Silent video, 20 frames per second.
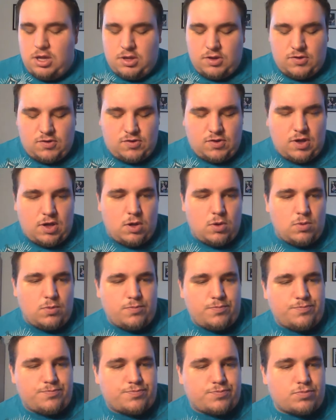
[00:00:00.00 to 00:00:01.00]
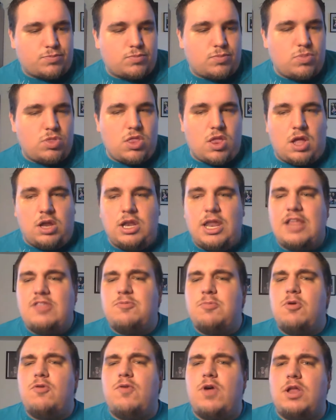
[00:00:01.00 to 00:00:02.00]
So
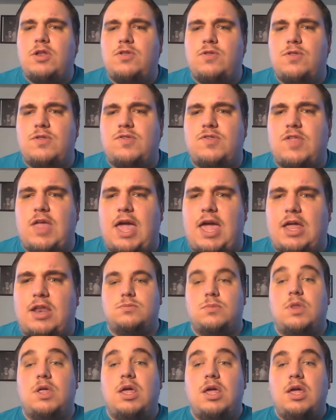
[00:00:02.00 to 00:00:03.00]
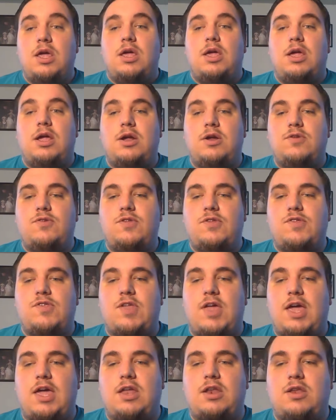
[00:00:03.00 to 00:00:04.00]
let's move on to the stand. Here's the
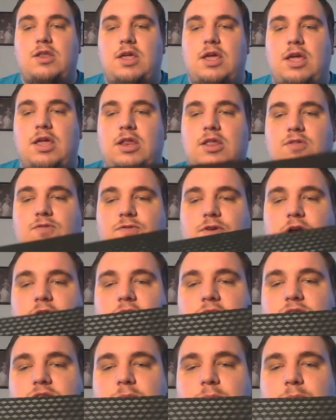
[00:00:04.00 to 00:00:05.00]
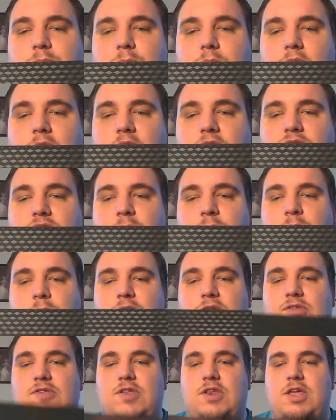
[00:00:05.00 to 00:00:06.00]
stand in its very
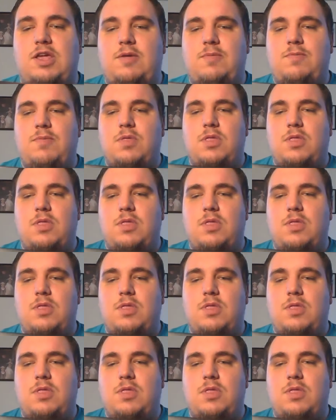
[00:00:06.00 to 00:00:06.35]
simplicity.